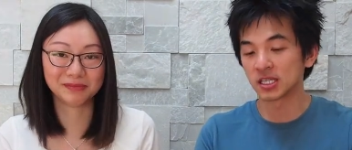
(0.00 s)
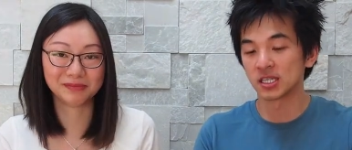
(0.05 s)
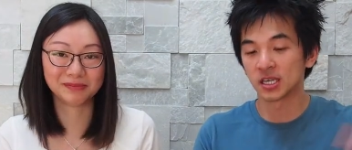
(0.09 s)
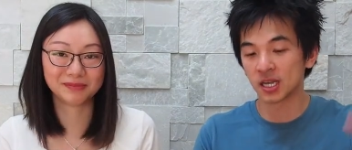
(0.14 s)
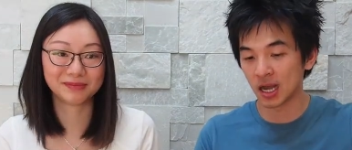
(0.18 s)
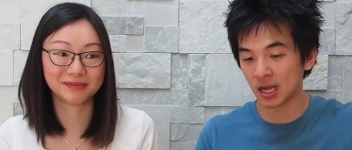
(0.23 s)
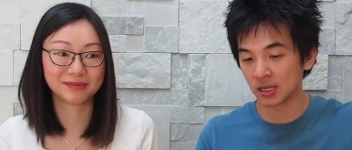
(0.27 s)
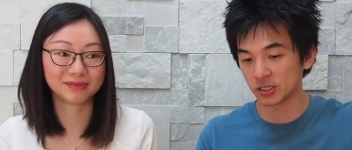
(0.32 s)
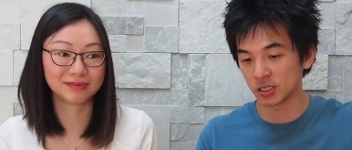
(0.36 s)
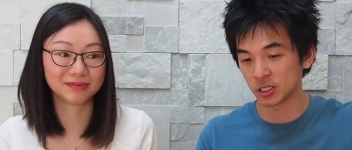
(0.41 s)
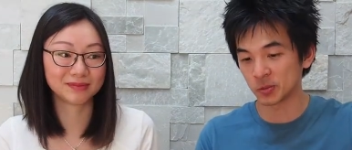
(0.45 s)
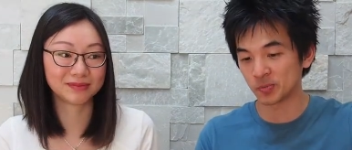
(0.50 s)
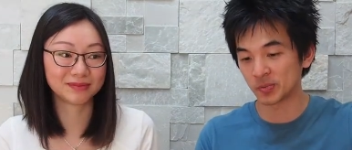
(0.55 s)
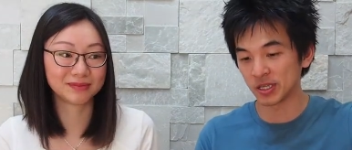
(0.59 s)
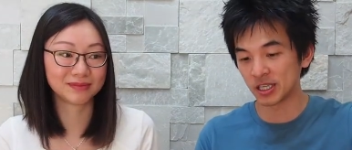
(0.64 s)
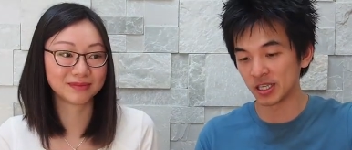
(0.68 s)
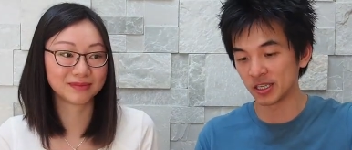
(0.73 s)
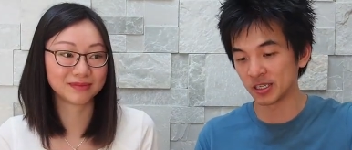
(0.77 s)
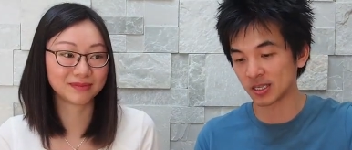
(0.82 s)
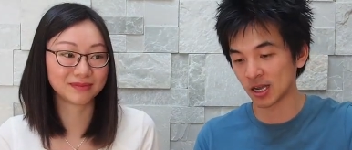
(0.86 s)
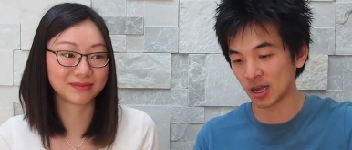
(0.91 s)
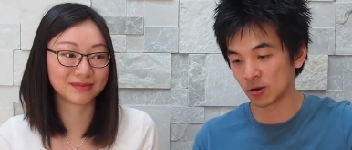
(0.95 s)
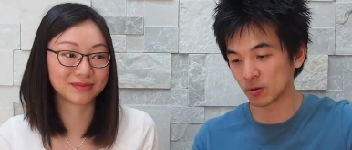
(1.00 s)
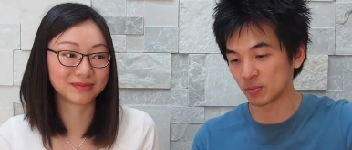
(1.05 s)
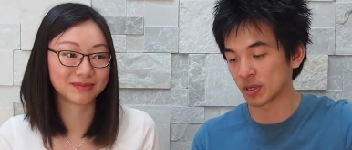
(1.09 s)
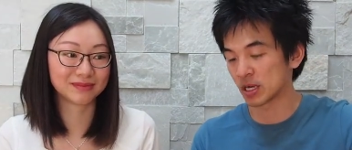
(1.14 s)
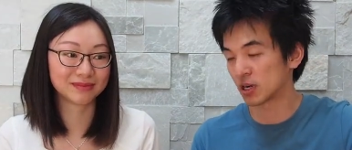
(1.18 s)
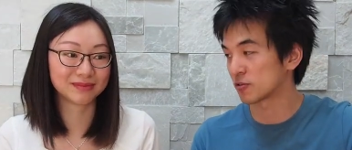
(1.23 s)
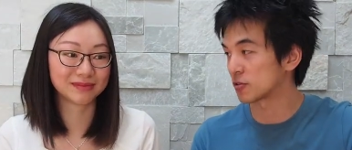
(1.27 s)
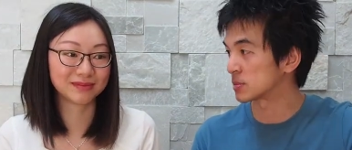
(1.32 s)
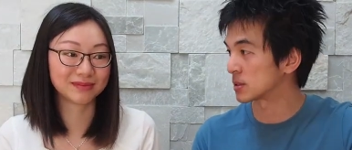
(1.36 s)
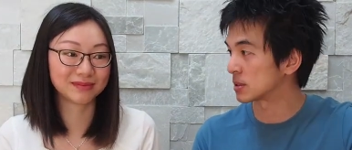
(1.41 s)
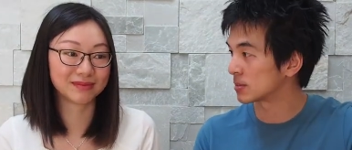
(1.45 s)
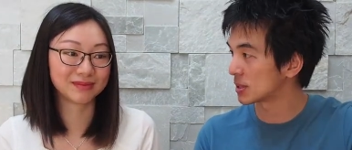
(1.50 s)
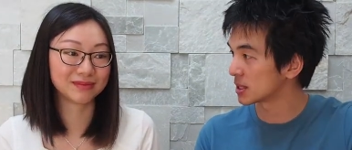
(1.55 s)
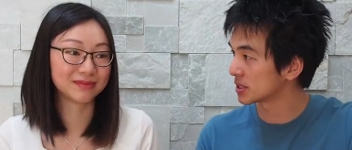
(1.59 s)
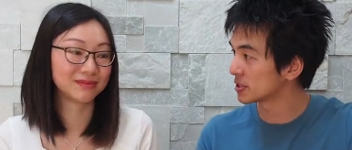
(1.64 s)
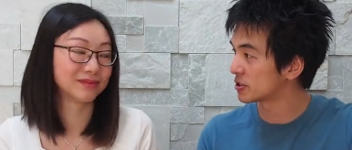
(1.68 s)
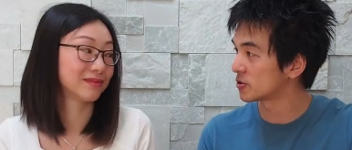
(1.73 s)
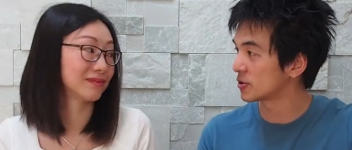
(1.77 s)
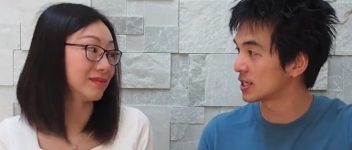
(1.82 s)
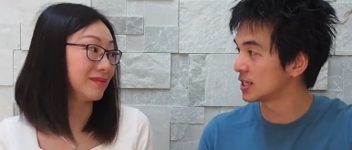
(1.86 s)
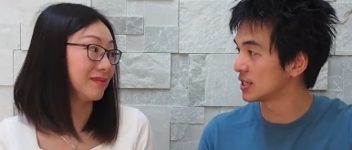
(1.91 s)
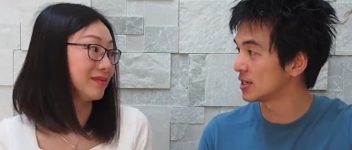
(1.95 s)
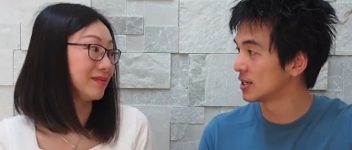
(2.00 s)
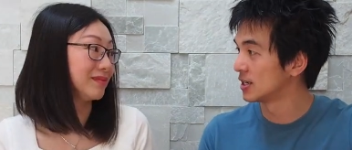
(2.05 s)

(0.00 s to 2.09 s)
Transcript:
Speaker 1: it can't just be Da Hong Pao from the mother tree